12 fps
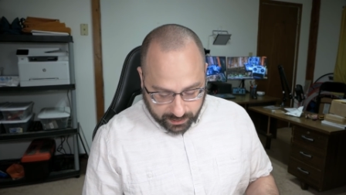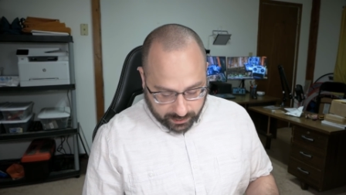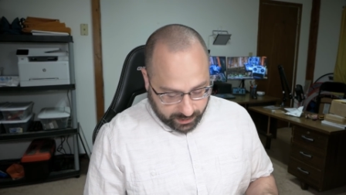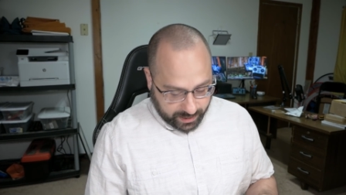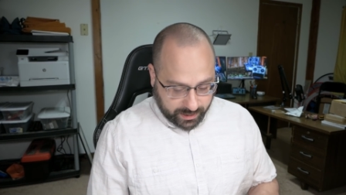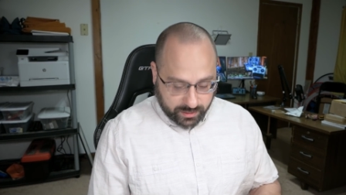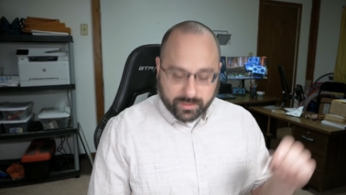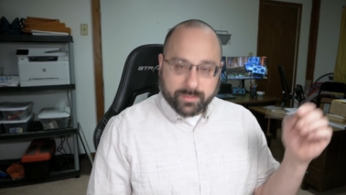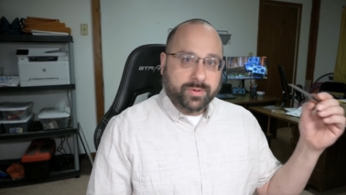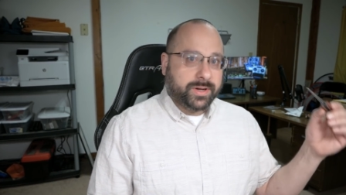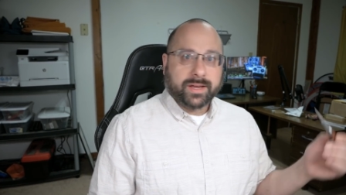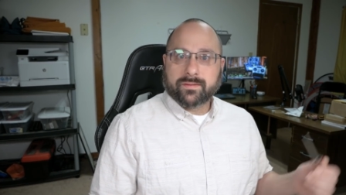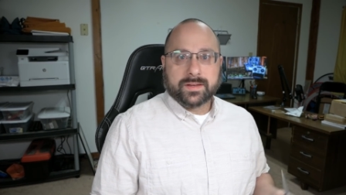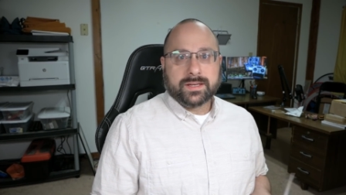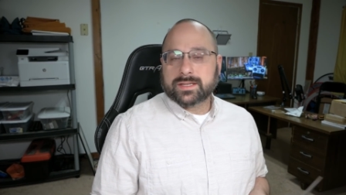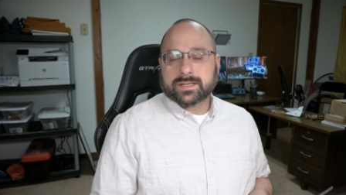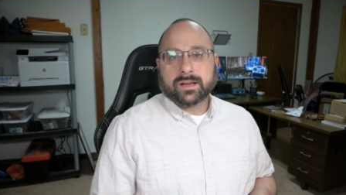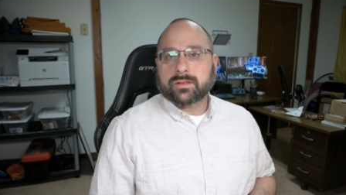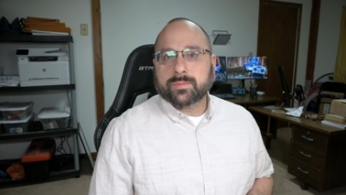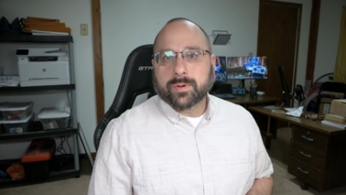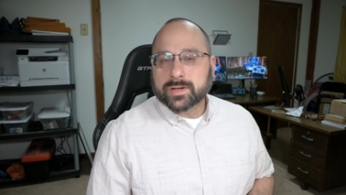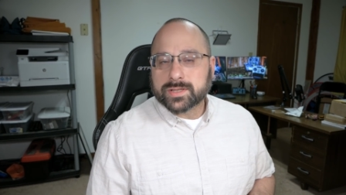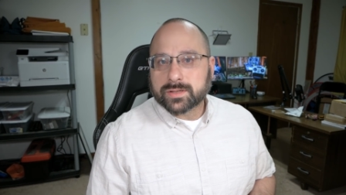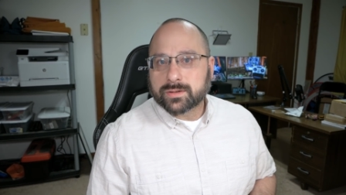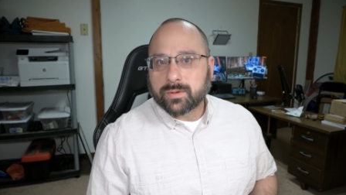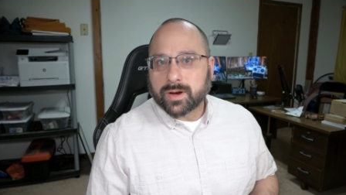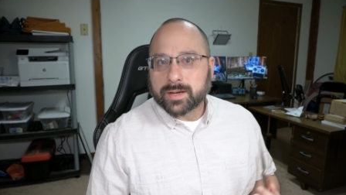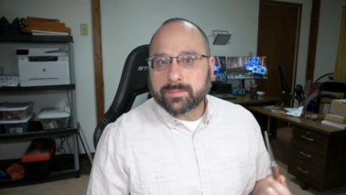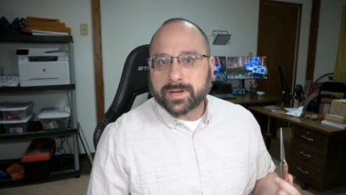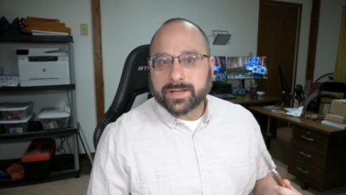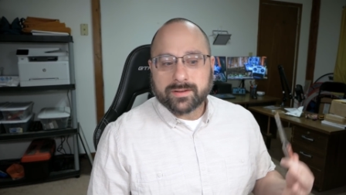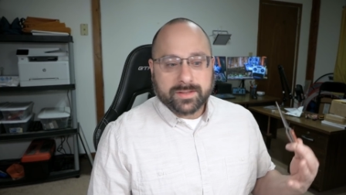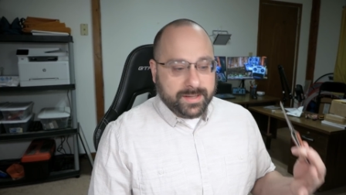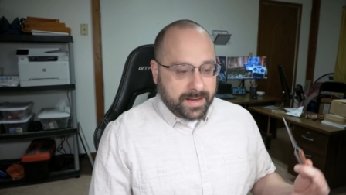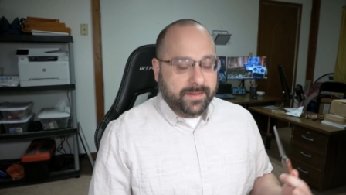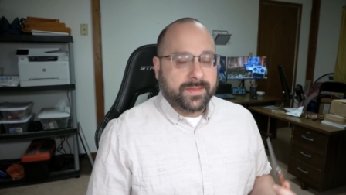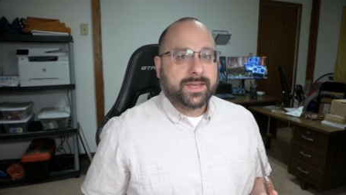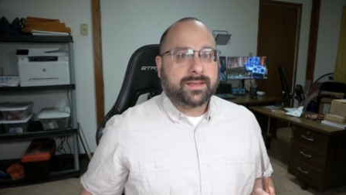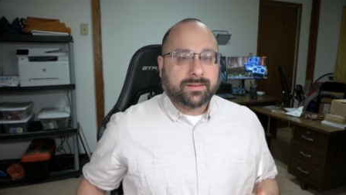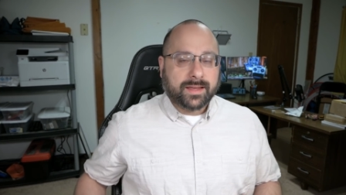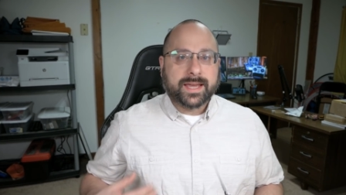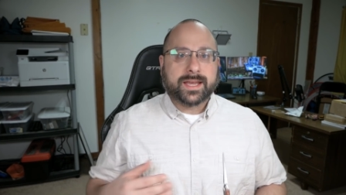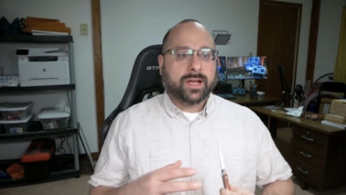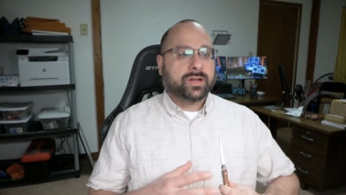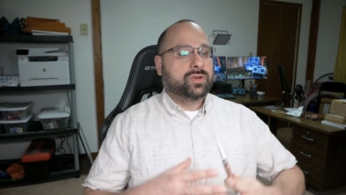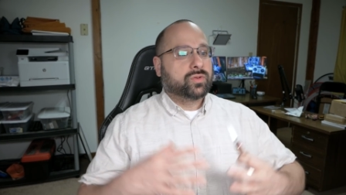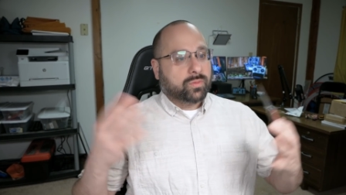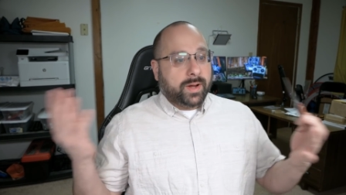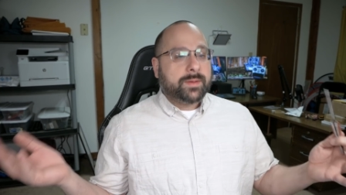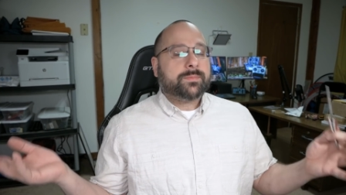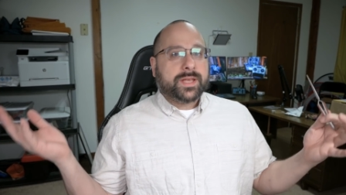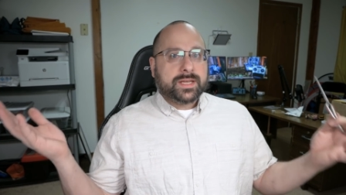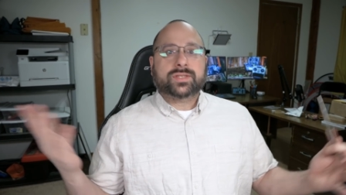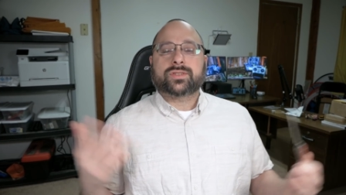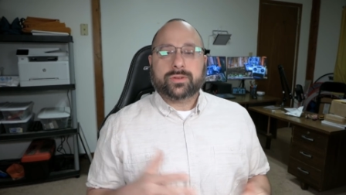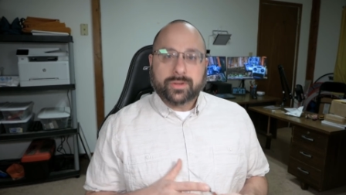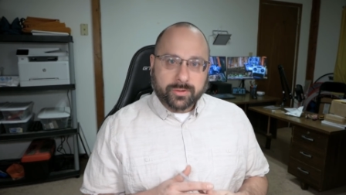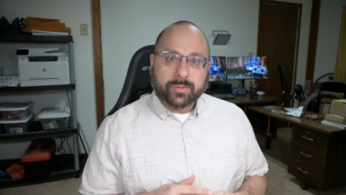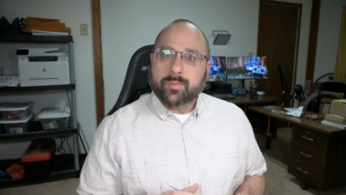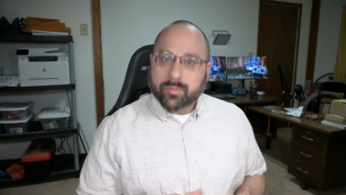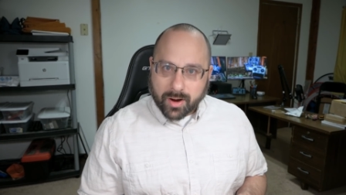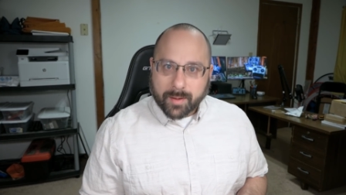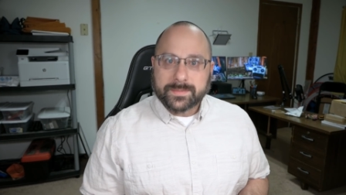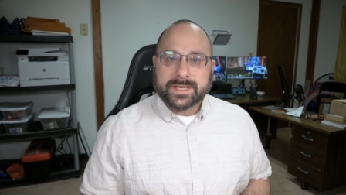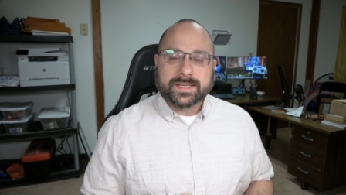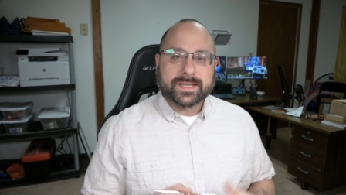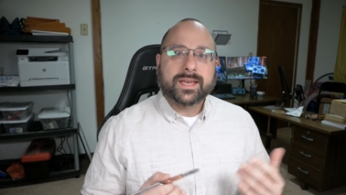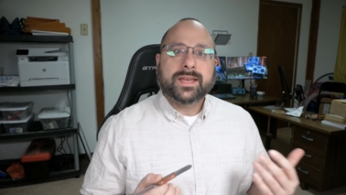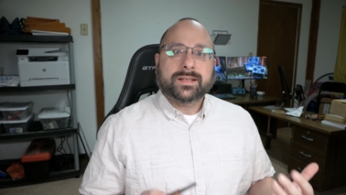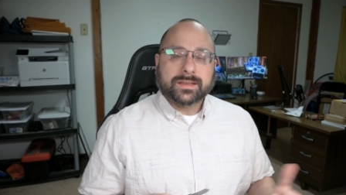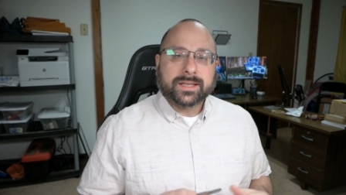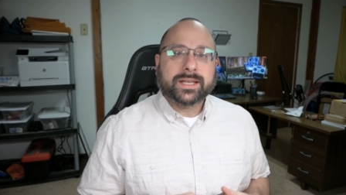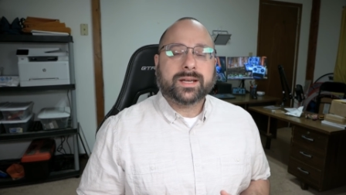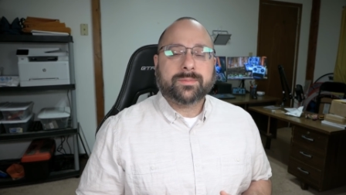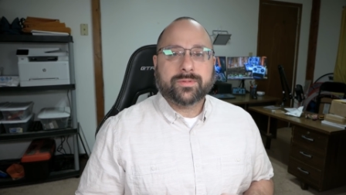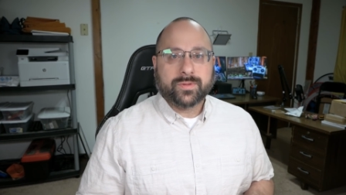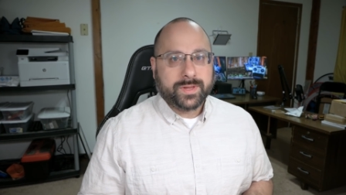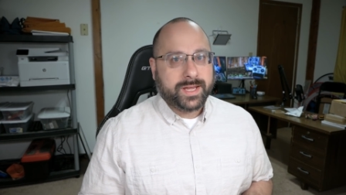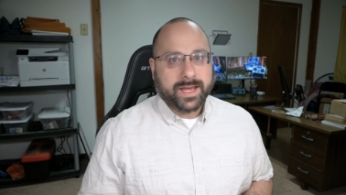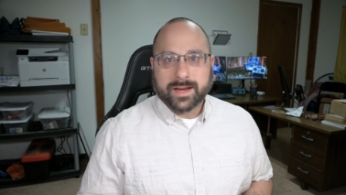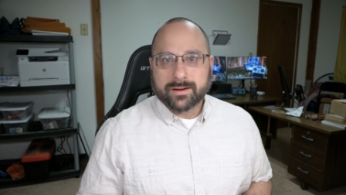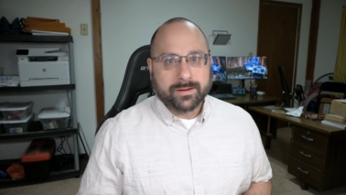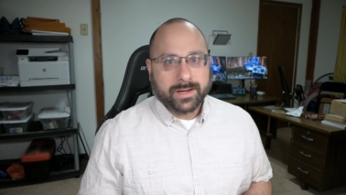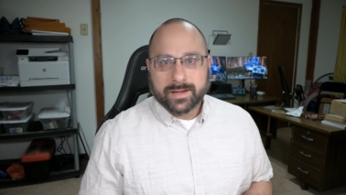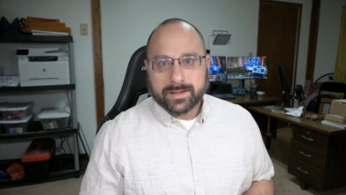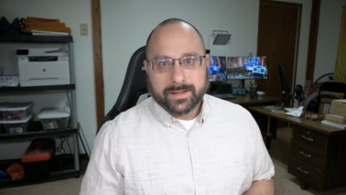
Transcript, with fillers: yeah, you can put LEDs on other parts of the quad, but there's nothing like a great big circular prop disc lit up through the air.